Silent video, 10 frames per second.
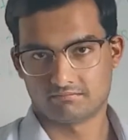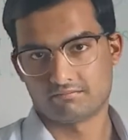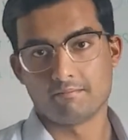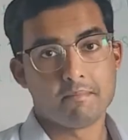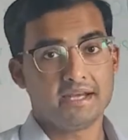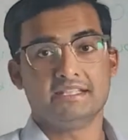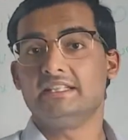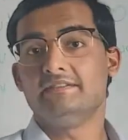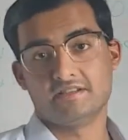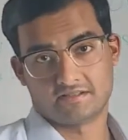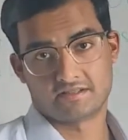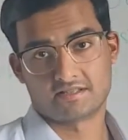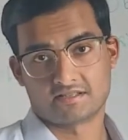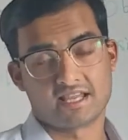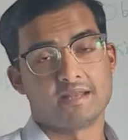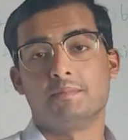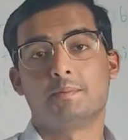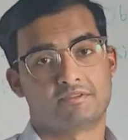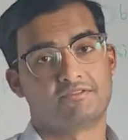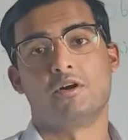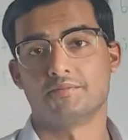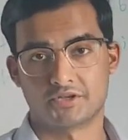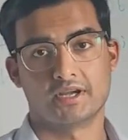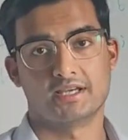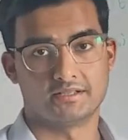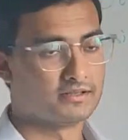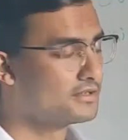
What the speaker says: many events can be performed together.